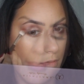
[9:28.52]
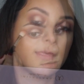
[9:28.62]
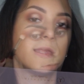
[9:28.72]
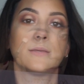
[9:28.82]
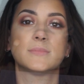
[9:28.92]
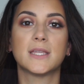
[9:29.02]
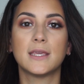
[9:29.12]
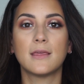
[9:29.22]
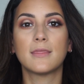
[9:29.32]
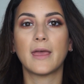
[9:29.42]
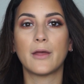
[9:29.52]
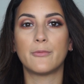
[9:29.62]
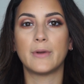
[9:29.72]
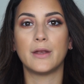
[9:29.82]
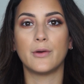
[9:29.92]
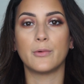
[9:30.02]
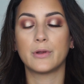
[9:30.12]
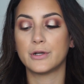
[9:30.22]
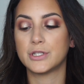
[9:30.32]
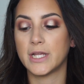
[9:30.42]
Then I'm taking that Red
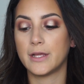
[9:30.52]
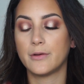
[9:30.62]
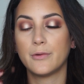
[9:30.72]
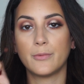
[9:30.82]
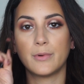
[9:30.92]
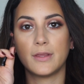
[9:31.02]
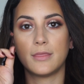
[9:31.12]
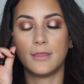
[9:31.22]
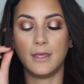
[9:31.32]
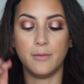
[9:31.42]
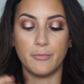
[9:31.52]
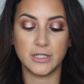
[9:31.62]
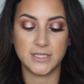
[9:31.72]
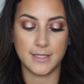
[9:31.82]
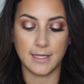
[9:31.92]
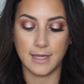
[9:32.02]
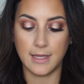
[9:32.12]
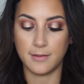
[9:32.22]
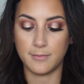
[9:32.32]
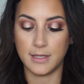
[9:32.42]
Ochre shadow with the brush that
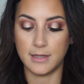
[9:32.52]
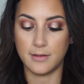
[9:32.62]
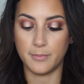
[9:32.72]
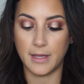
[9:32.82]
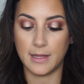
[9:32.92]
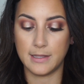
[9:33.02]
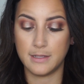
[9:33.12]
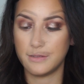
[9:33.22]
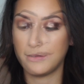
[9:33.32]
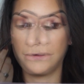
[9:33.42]
came in the palette.